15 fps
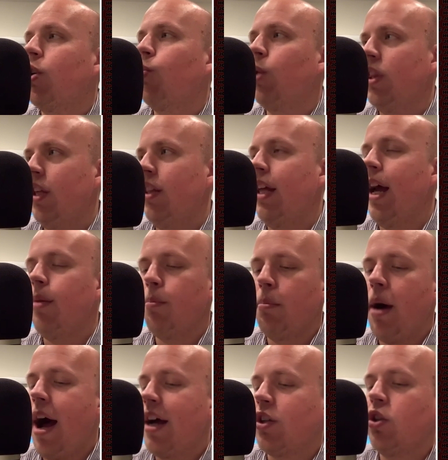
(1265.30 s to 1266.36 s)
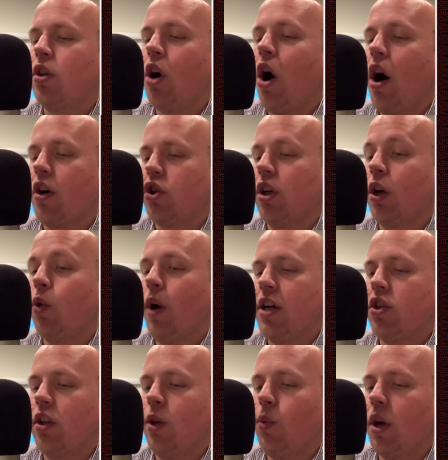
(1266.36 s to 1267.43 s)
within that box to the auction in
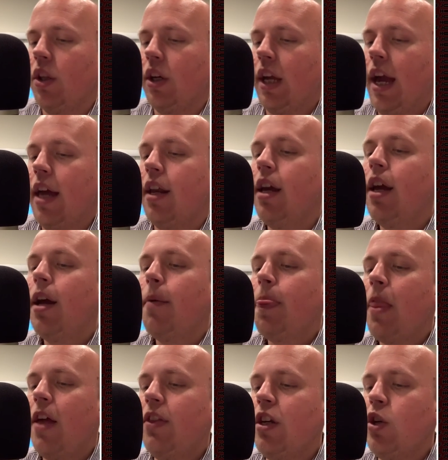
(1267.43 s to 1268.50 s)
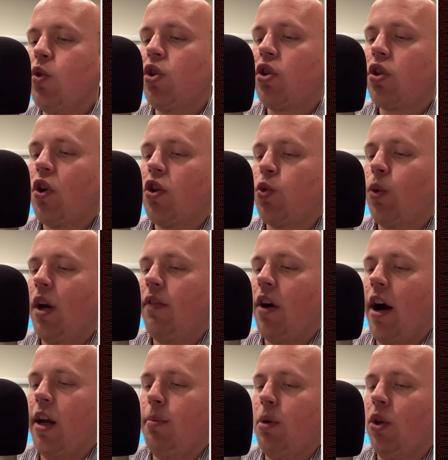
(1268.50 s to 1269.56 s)
question that you want to look at. And then you search whatever
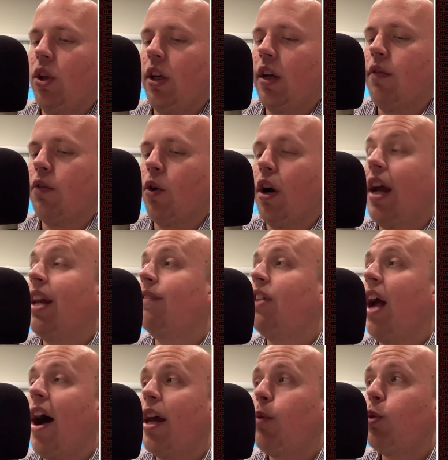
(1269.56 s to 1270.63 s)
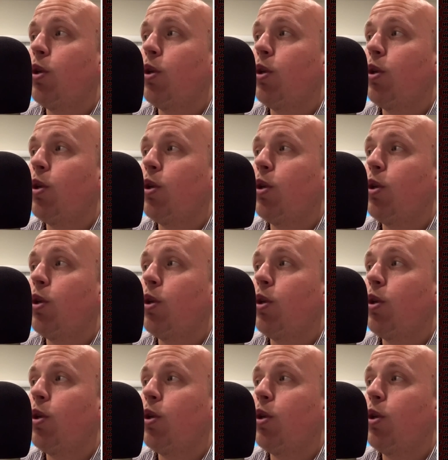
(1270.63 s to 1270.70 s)
item you're looking for. And if the item